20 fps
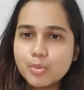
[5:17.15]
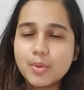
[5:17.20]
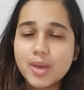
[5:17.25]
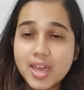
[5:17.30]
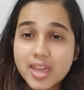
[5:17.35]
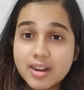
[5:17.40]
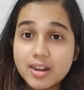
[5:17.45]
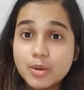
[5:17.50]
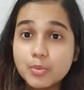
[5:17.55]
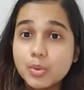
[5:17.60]

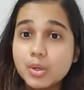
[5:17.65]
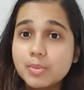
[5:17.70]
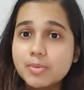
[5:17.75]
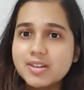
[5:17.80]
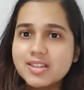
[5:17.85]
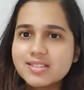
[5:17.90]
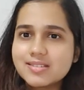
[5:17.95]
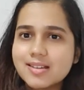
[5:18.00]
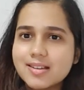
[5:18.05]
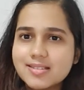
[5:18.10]
wherein we'll be
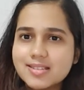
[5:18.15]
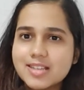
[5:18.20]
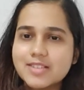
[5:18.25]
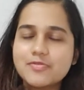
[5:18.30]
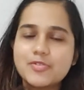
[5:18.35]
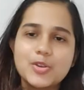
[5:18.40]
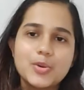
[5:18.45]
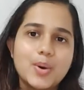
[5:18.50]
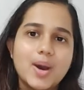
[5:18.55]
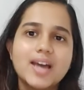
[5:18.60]
discussing
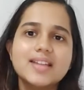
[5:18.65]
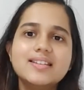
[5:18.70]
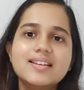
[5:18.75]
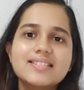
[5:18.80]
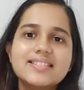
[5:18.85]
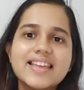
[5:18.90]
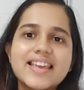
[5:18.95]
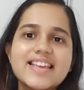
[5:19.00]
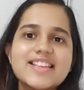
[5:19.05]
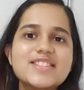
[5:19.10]
few other
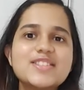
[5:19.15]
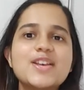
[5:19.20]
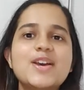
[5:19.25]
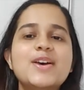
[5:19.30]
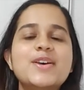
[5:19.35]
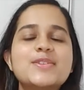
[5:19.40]
things.